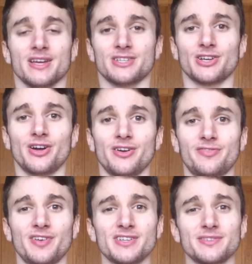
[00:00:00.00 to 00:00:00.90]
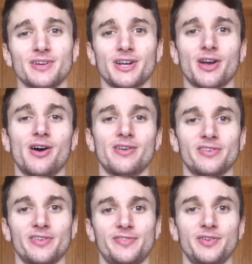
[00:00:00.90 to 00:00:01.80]
So first I'm going to go
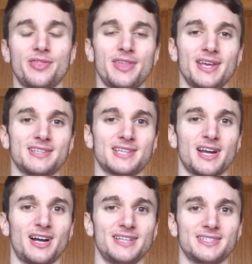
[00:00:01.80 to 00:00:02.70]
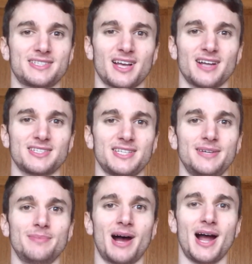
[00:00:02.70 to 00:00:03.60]
over a few things that I discussed
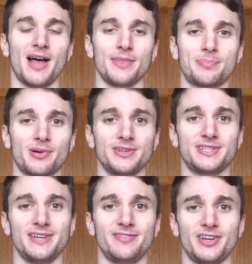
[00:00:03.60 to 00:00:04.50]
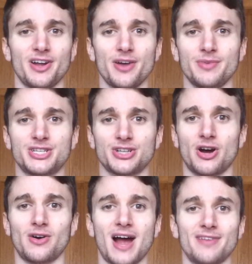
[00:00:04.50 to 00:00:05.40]
in my other protein video, which
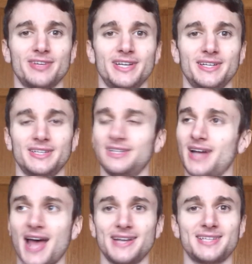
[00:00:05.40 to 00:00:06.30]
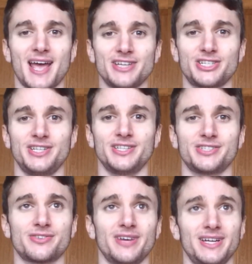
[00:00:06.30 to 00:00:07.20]
I'll have an annotation in the
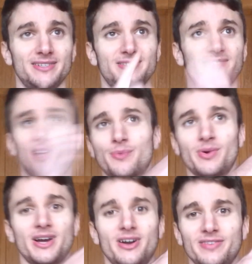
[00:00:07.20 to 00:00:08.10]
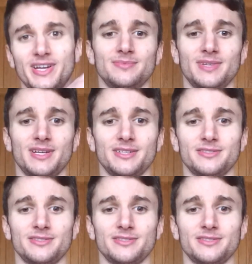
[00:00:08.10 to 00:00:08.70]
screen somewhere over here.